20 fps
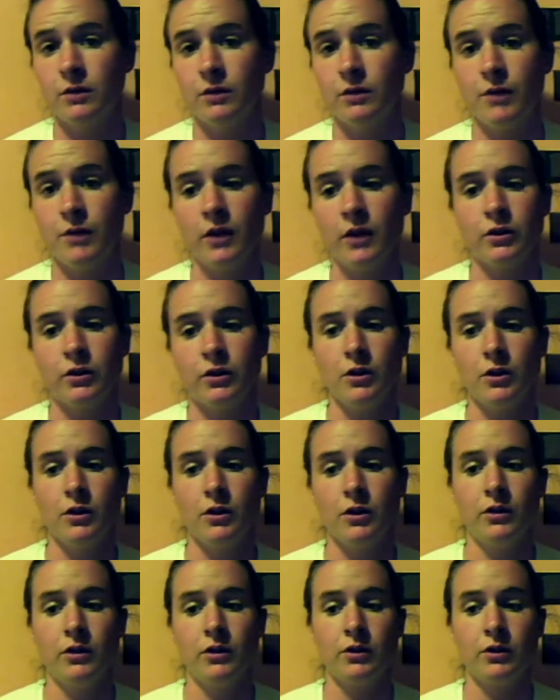
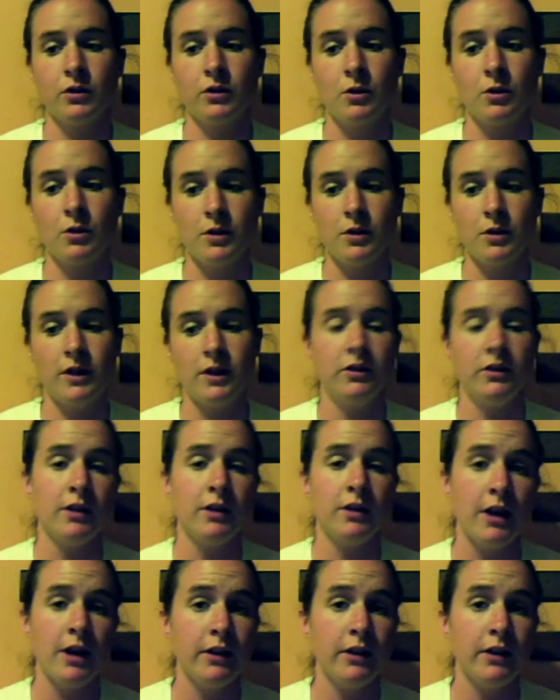fosters, coordinates, and
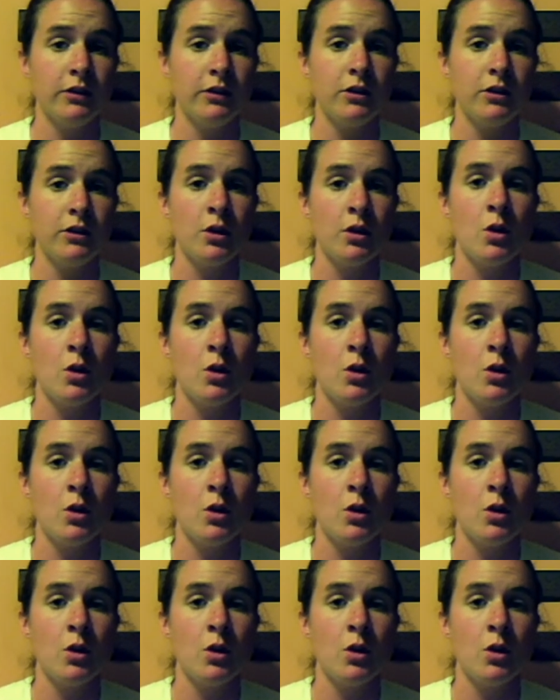guides